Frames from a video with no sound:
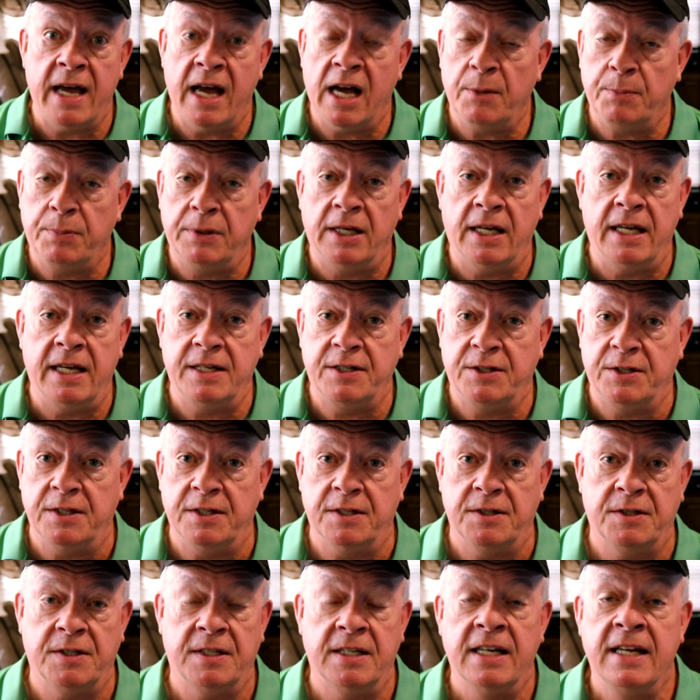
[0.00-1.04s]
out
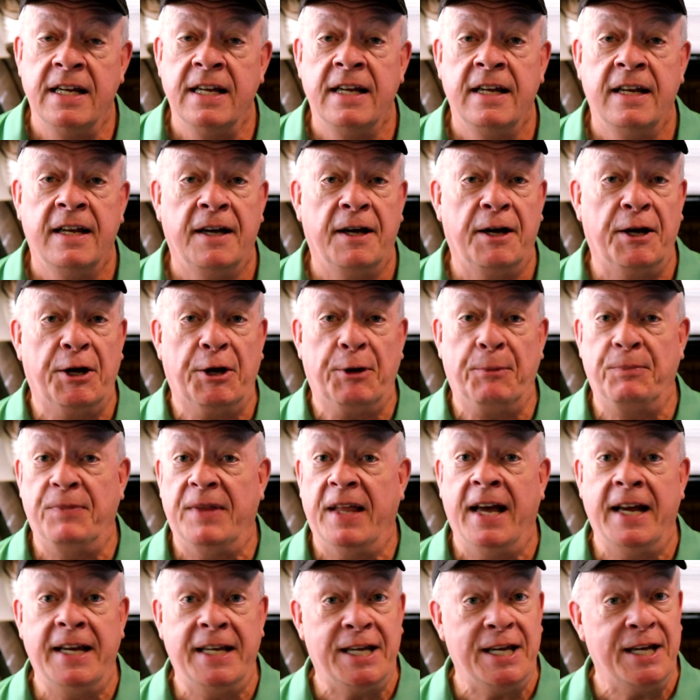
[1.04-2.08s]
places.
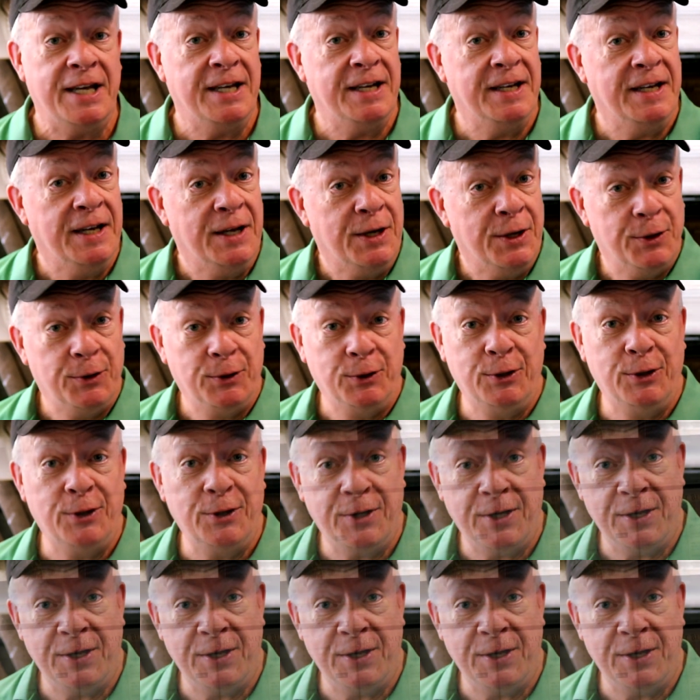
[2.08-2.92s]
Again, look